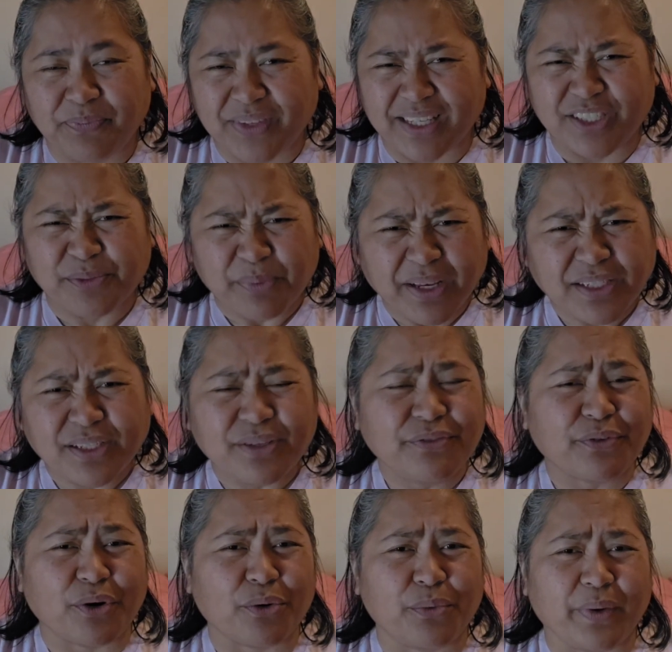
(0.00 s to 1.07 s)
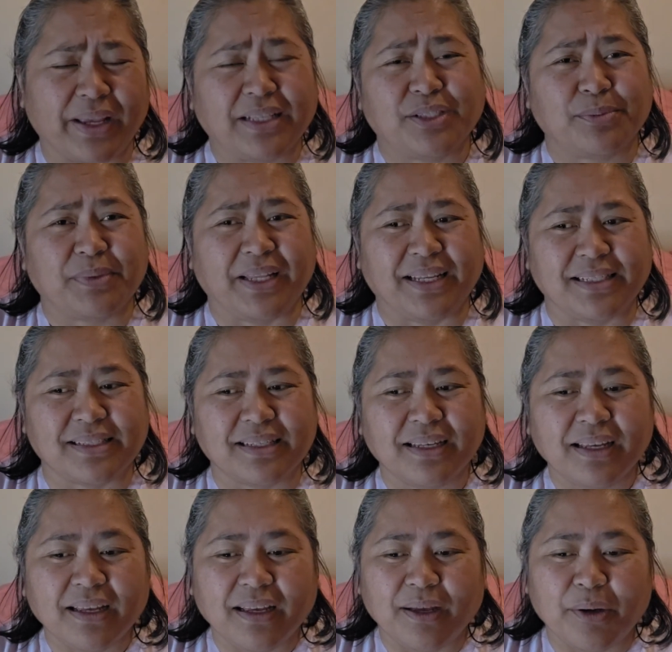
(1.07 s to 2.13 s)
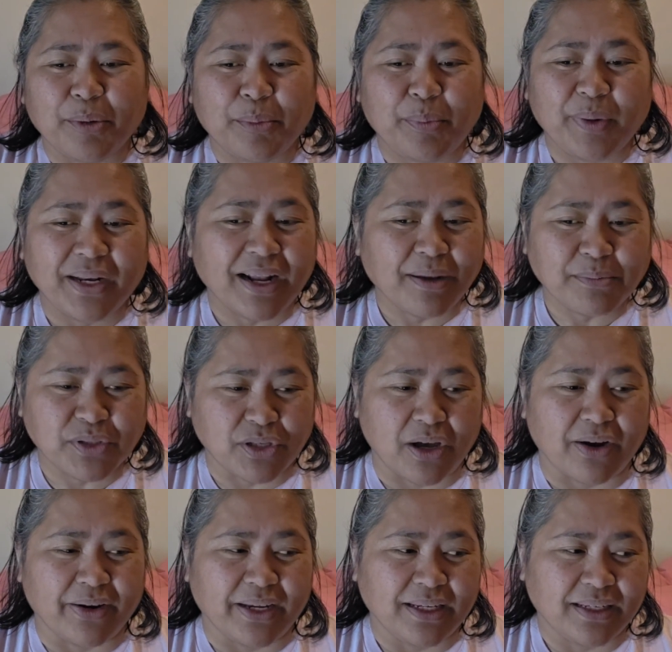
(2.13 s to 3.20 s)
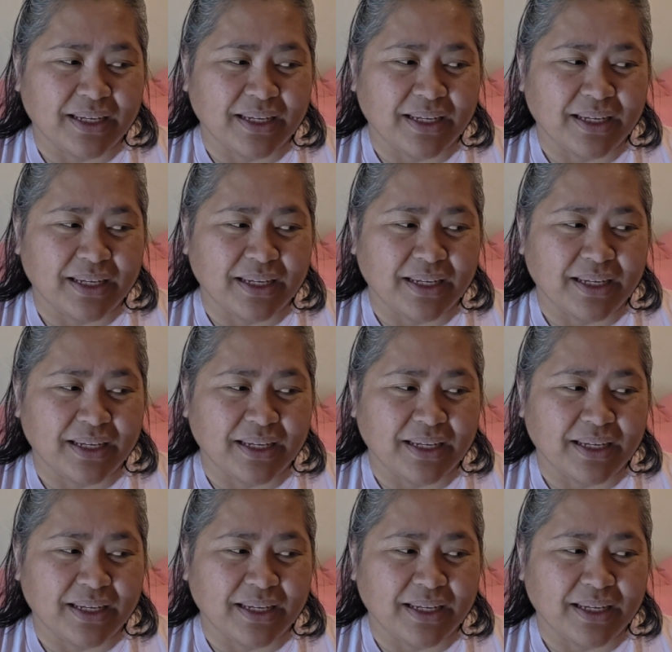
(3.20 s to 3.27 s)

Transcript: especially for a wings place. But I'm sorry.